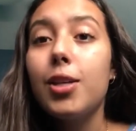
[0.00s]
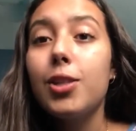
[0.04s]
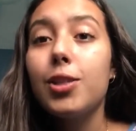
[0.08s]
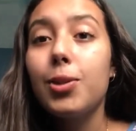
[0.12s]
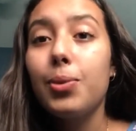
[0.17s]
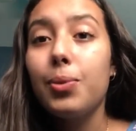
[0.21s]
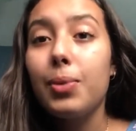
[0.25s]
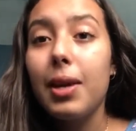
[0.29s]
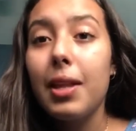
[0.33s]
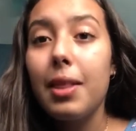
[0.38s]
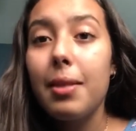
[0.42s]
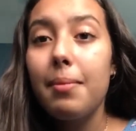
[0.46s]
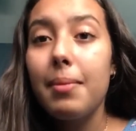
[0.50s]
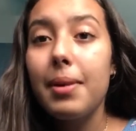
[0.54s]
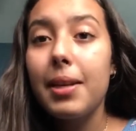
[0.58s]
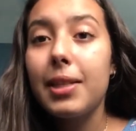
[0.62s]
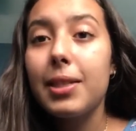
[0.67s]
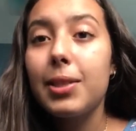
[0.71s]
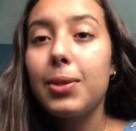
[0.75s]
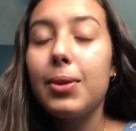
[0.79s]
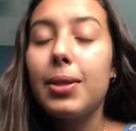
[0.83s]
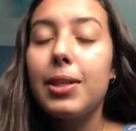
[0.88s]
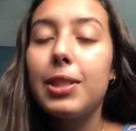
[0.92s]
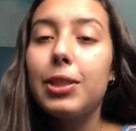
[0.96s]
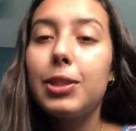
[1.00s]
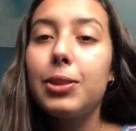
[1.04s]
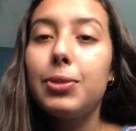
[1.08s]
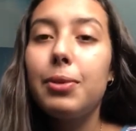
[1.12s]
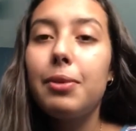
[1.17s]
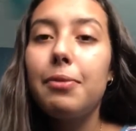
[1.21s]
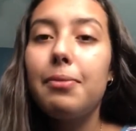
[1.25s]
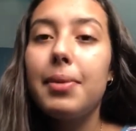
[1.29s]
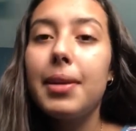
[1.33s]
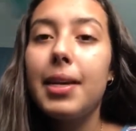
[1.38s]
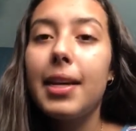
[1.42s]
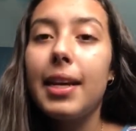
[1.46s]
So one of the biggest questions
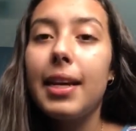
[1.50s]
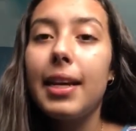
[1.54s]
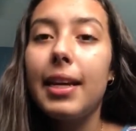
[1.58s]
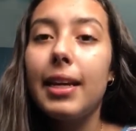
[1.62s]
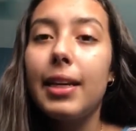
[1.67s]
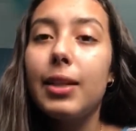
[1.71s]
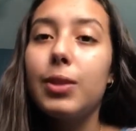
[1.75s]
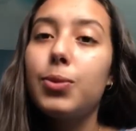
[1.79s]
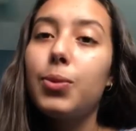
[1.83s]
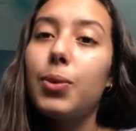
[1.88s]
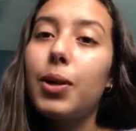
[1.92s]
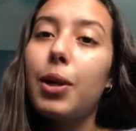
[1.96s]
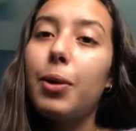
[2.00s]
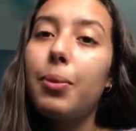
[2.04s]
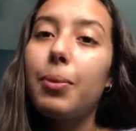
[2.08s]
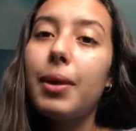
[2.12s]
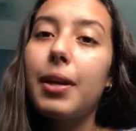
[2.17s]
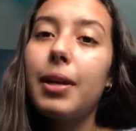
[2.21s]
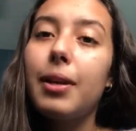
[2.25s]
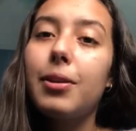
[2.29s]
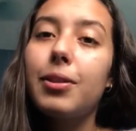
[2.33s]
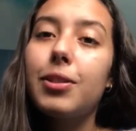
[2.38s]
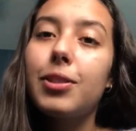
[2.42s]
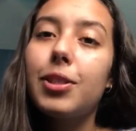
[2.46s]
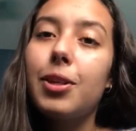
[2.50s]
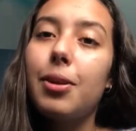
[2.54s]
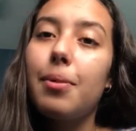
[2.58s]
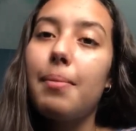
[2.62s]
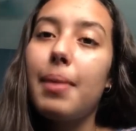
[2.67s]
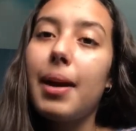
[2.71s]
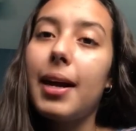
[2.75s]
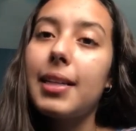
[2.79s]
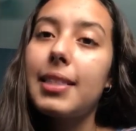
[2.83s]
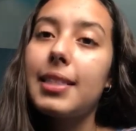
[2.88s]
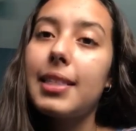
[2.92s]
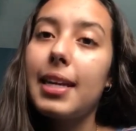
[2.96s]
we've been getting is when are we going to
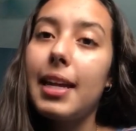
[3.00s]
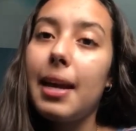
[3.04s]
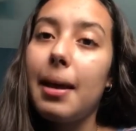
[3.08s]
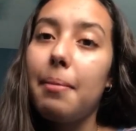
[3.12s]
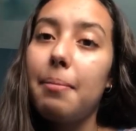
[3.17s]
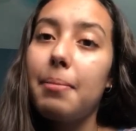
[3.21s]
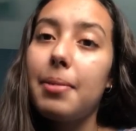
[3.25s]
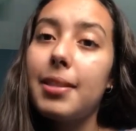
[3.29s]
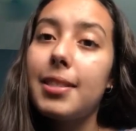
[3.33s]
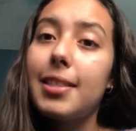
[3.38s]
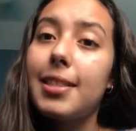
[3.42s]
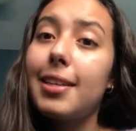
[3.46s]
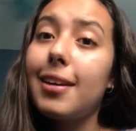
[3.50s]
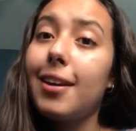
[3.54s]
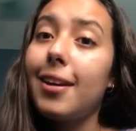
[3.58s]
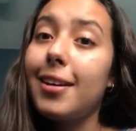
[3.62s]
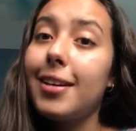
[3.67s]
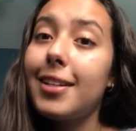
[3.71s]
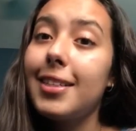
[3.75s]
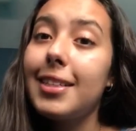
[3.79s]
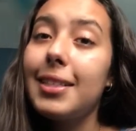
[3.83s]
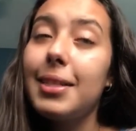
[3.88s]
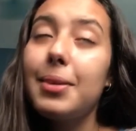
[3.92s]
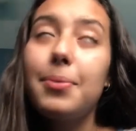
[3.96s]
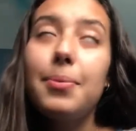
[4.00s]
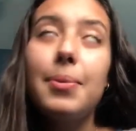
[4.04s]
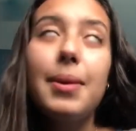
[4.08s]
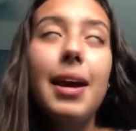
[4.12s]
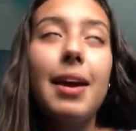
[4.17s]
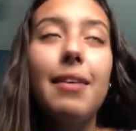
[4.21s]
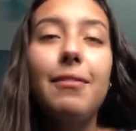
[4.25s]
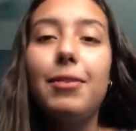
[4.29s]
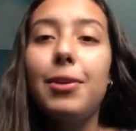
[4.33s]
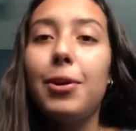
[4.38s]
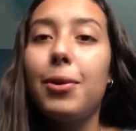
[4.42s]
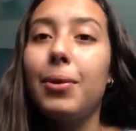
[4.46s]
return back to campus and honestly we
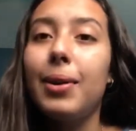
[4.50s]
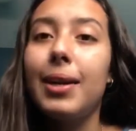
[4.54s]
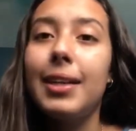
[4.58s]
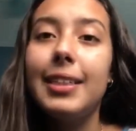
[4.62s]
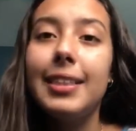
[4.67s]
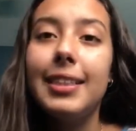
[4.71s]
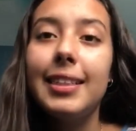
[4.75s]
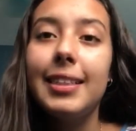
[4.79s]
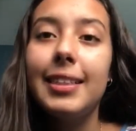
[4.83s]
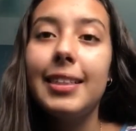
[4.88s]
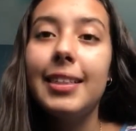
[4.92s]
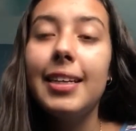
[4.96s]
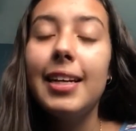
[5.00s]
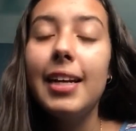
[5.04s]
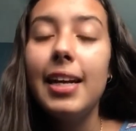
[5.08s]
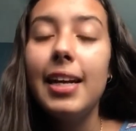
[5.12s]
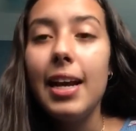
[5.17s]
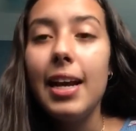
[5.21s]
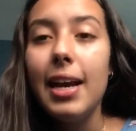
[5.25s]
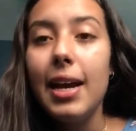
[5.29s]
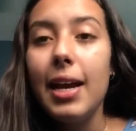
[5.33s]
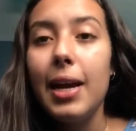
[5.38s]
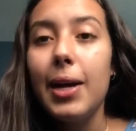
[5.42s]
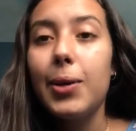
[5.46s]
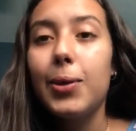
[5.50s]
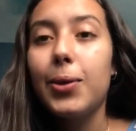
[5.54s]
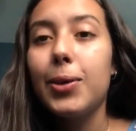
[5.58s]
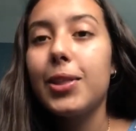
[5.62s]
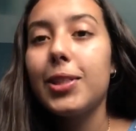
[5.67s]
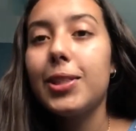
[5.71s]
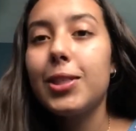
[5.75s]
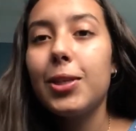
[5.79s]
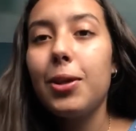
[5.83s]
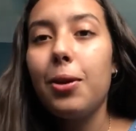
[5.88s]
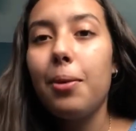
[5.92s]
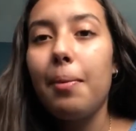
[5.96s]
have no idea. In
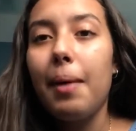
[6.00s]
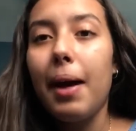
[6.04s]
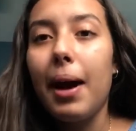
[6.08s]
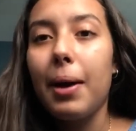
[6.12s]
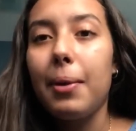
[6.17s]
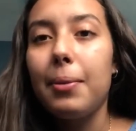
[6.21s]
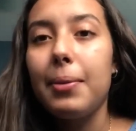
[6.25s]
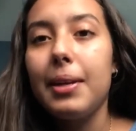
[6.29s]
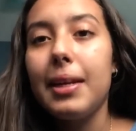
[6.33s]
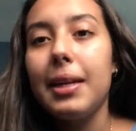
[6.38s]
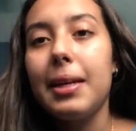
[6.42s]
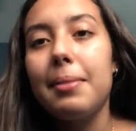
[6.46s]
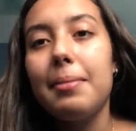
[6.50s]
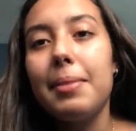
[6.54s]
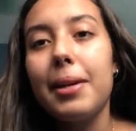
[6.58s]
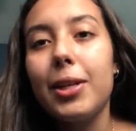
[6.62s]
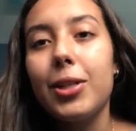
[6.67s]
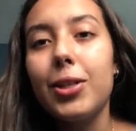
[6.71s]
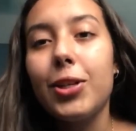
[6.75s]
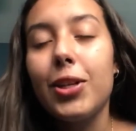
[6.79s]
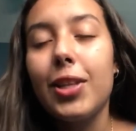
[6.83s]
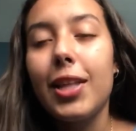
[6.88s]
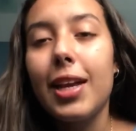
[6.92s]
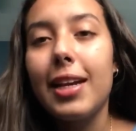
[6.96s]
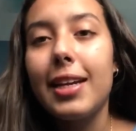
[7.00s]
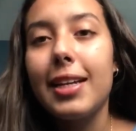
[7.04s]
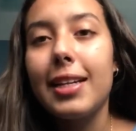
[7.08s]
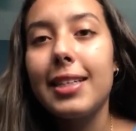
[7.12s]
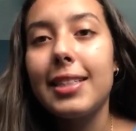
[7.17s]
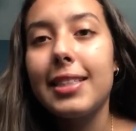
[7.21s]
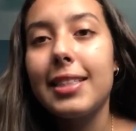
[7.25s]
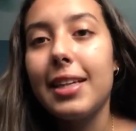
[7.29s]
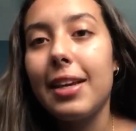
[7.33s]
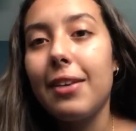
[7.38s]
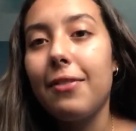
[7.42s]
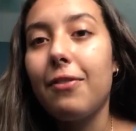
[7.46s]
order to go back, we need to make sure that
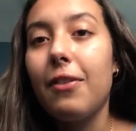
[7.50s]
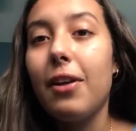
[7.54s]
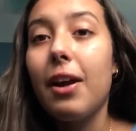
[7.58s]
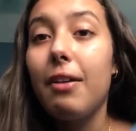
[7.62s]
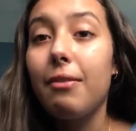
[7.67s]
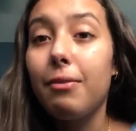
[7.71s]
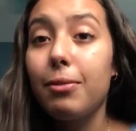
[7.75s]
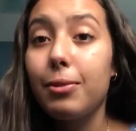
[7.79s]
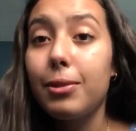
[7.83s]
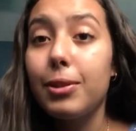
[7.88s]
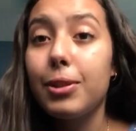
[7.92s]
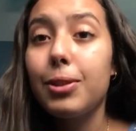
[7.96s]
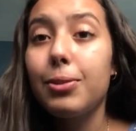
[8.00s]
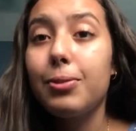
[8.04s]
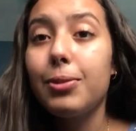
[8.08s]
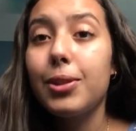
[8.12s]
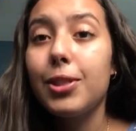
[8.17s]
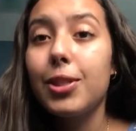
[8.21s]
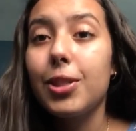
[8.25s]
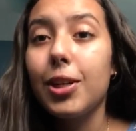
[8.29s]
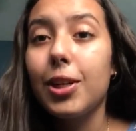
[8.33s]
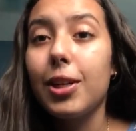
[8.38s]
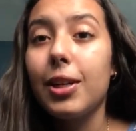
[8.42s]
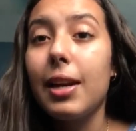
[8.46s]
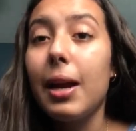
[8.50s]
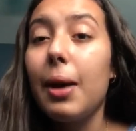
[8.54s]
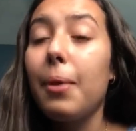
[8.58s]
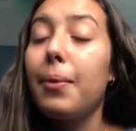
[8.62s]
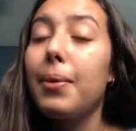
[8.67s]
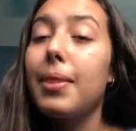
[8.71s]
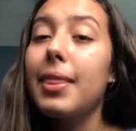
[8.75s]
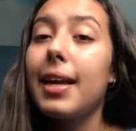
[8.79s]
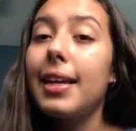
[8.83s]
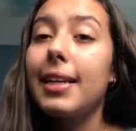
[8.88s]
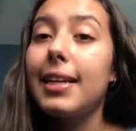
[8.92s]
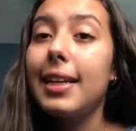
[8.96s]
it is safe for everyone to return,
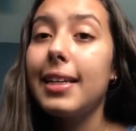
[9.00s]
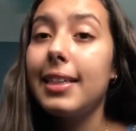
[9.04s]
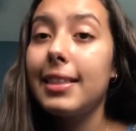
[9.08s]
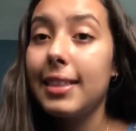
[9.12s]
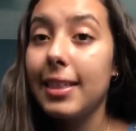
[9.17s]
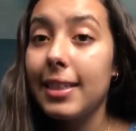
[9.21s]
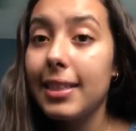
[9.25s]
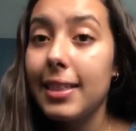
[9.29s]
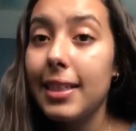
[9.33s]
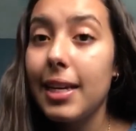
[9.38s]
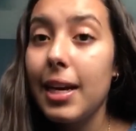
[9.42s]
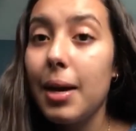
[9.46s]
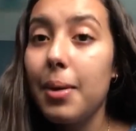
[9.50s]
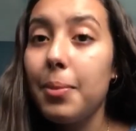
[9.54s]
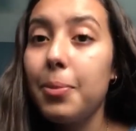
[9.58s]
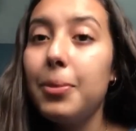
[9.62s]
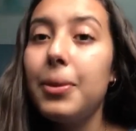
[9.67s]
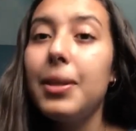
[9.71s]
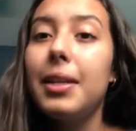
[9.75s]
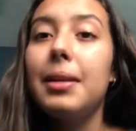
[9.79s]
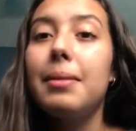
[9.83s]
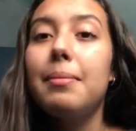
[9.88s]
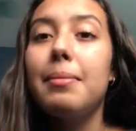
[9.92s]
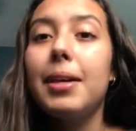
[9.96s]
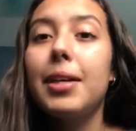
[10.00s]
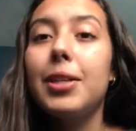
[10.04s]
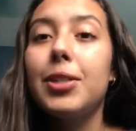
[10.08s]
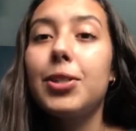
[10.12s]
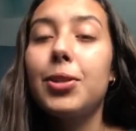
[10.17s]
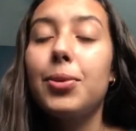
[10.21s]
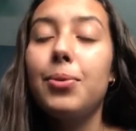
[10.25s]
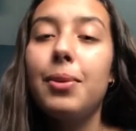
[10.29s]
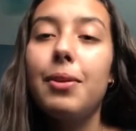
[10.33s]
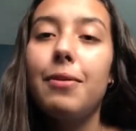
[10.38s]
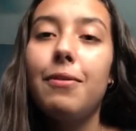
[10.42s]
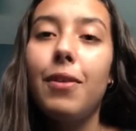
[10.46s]
and when that day does come, we need to make
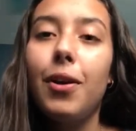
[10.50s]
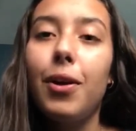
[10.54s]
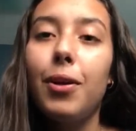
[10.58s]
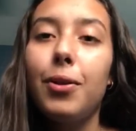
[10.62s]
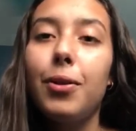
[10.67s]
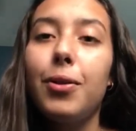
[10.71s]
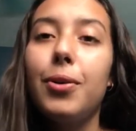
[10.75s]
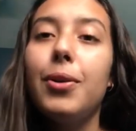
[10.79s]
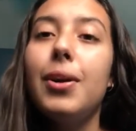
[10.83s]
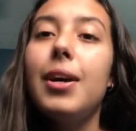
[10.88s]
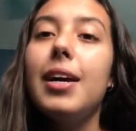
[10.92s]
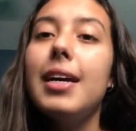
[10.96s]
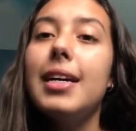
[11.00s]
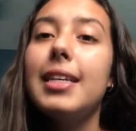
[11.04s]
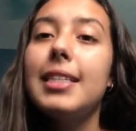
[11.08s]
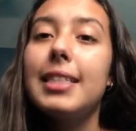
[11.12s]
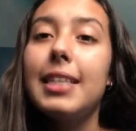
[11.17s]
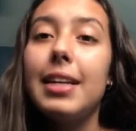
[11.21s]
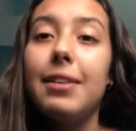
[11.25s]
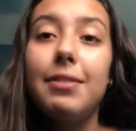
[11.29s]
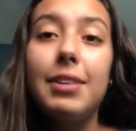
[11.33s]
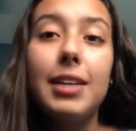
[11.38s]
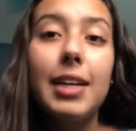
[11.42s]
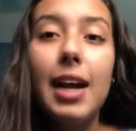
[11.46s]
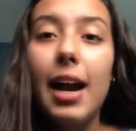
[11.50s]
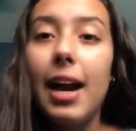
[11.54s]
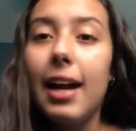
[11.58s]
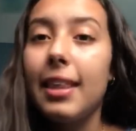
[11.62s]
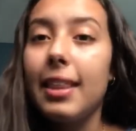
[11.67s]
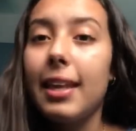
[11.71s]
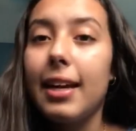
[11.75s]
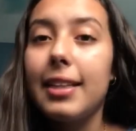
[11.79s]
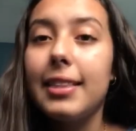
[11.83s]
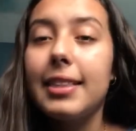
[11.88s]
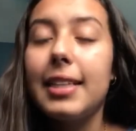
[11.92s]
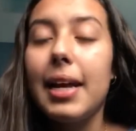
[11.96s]
sure we follow safety
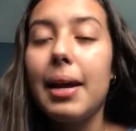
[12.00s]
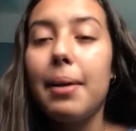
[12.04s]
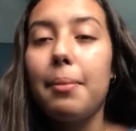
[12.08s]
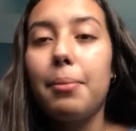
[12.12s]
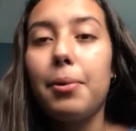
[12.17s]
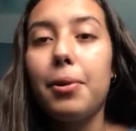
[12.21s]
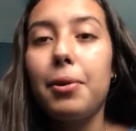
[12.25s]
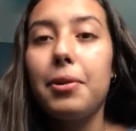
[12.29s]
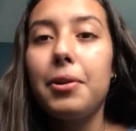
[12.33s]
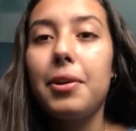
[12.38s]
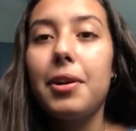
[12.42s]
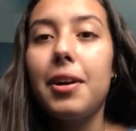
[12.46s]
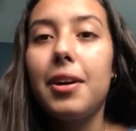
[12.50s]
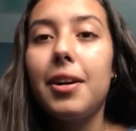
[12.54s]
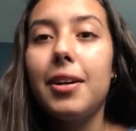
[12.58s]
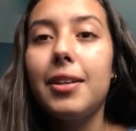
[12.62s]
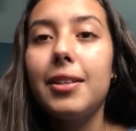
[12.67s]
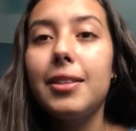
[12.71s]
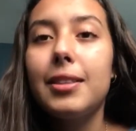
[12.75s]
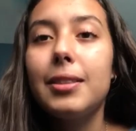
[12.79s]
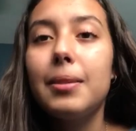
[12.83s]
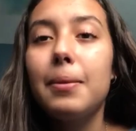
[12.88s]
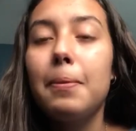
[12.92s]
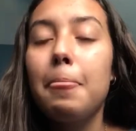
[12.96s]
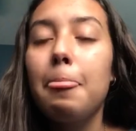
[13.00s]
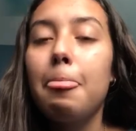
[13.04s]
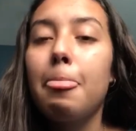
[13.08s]
guidelines and protocols.